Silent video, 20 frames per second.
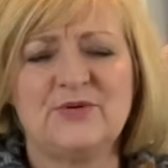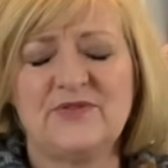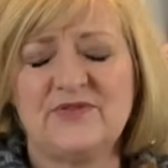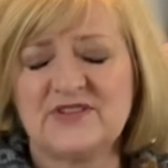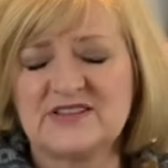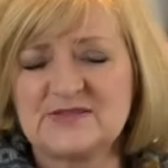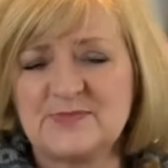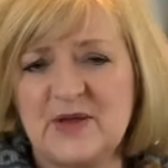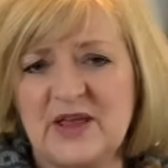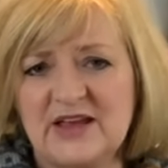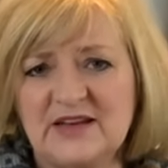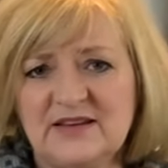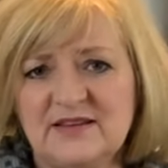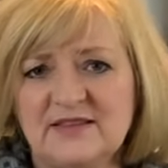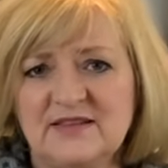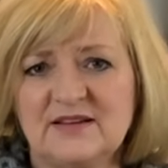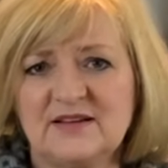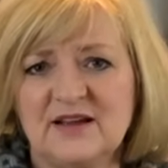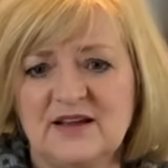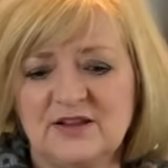We've expanded
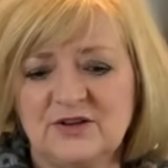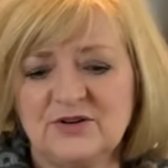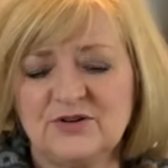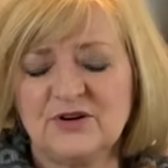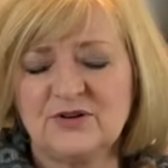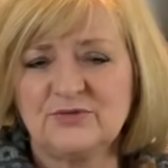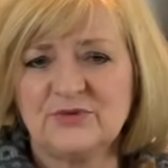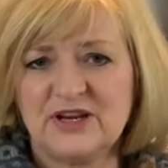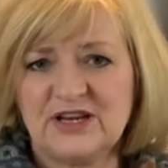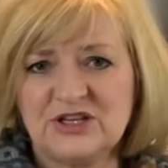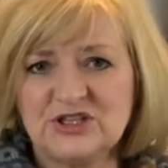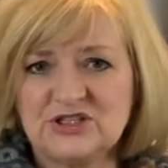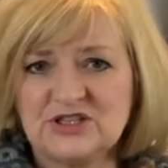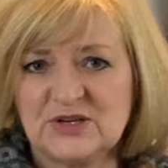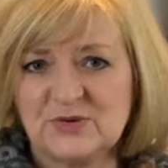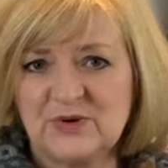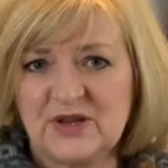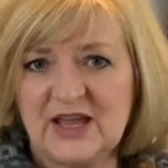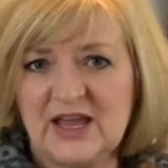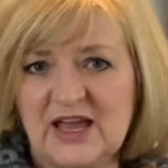the color range
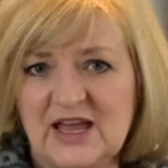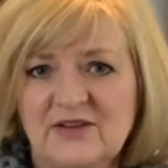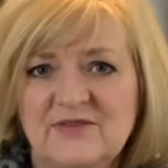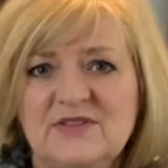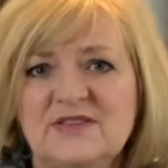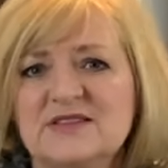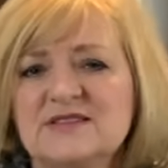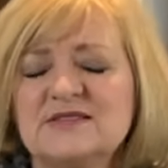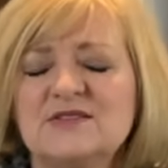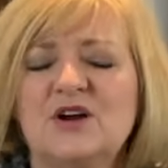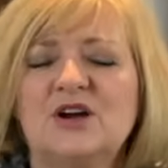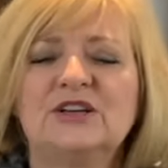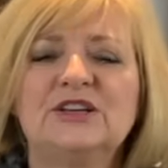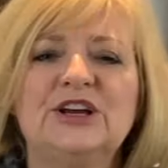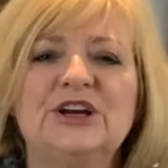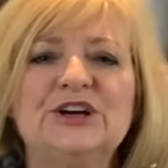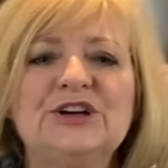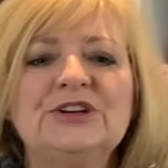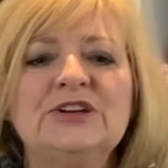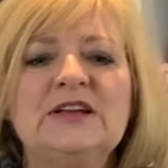that we have in the sock
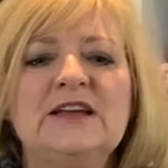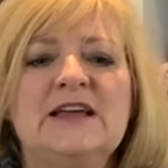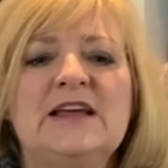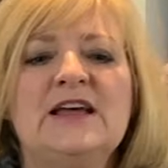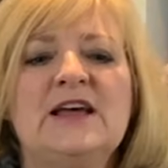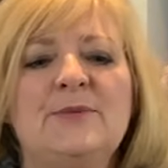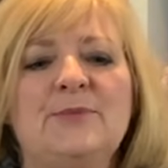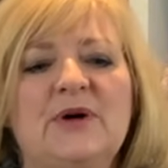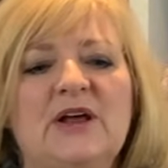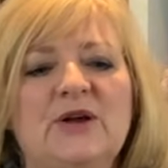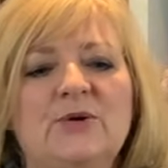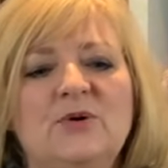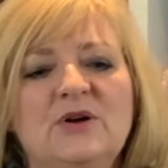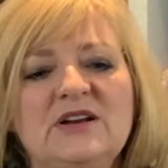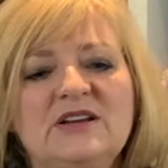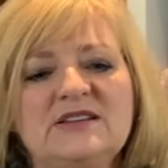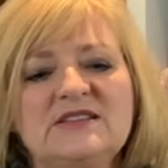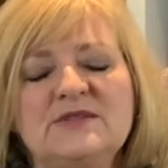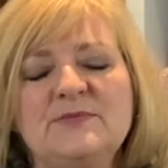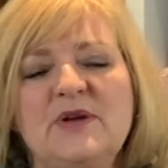yarn, but I
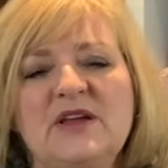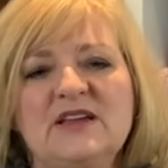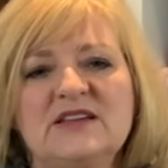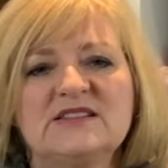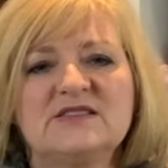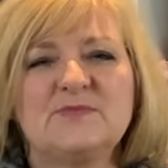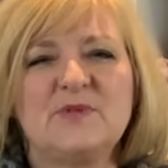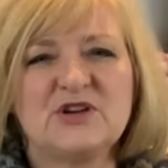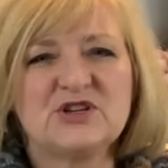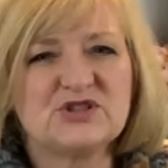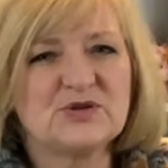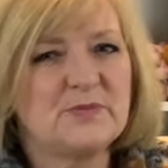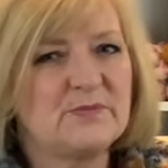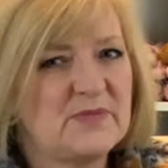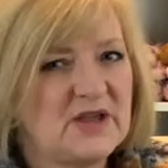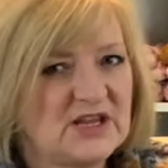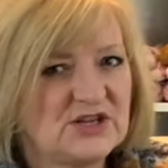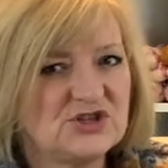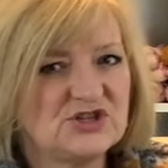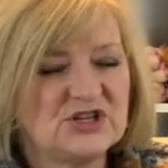wanted to make a special
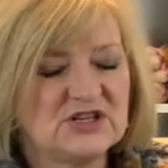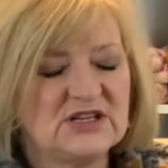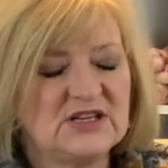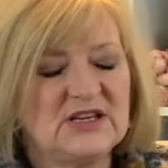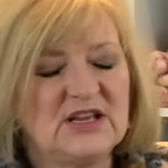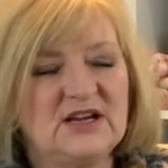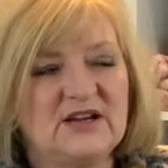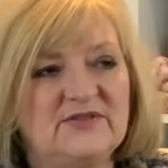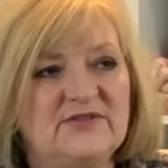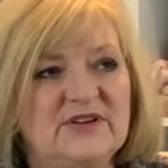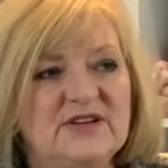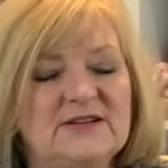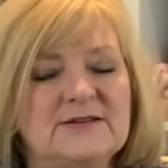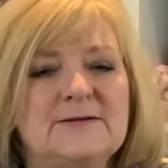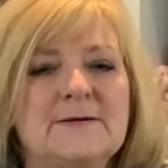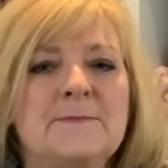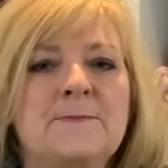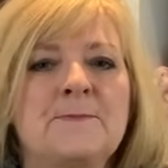mention of it